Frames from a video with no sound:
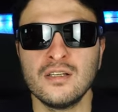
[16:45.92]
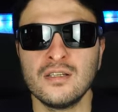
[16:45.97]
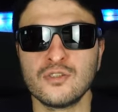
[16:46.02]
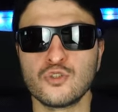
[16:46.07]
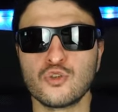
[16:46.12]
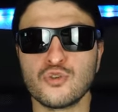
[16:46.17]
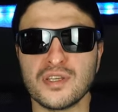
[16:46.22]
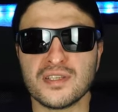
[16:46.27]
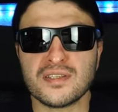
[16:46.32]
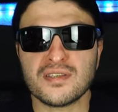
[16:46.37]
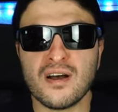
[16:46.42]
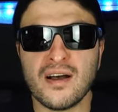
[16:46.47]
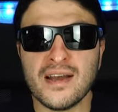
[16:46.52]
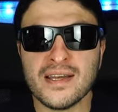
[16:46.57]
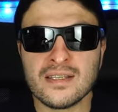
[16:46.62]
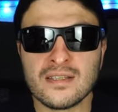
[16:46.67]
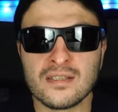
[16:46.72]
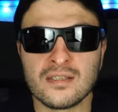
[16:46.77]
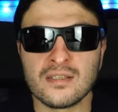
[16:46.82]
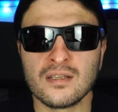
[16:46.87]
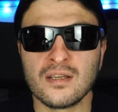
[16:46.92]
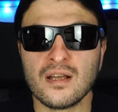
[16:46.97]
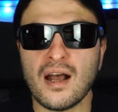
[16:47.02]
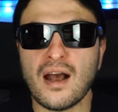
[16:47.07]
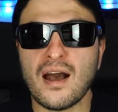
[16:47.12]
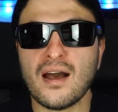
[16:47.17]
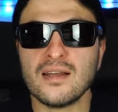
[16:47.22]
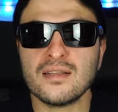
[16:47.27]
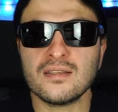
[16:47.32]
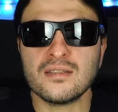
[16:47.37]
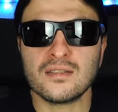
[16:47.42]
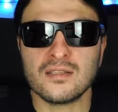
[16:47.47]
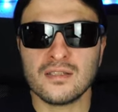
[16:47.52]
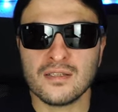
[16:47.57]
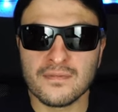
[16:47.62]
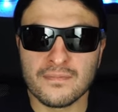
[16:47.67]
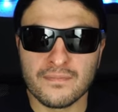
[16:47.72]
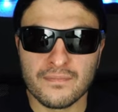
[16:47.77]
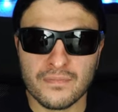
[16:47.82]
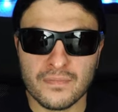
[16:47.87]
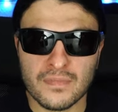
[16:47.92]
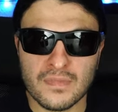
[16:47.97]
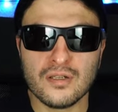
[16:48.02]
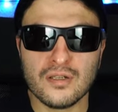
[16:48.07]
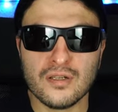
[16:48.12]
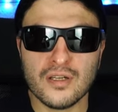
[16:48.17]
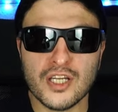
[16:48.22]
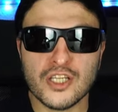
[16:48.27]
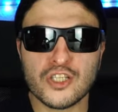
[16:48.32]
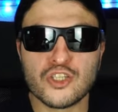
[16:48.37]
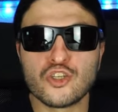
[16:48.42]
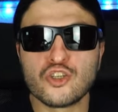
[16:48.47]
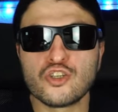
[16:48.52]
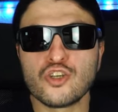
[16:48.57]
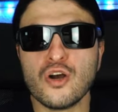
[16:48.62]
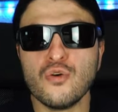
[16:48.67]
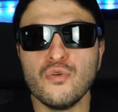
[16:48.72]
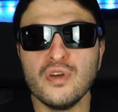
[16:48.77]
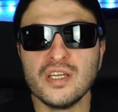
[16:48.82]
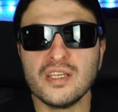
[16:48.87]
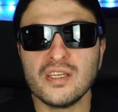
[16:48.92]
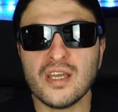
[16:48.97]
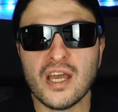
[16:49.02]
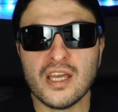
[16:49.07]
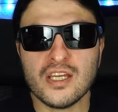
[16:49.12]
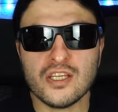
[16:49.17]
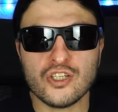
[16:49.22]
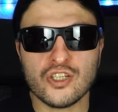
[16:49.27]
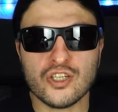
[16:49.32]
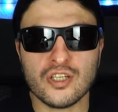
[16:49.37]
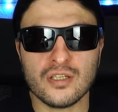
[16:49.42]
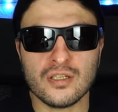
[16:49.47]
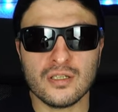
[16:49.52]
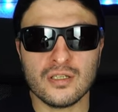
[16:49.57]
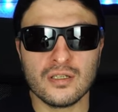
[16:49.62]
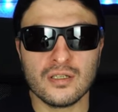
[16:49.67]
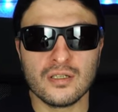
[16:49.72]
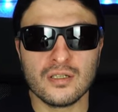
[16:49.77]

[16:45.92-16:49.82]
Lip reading: to the sides. And it's so engaging.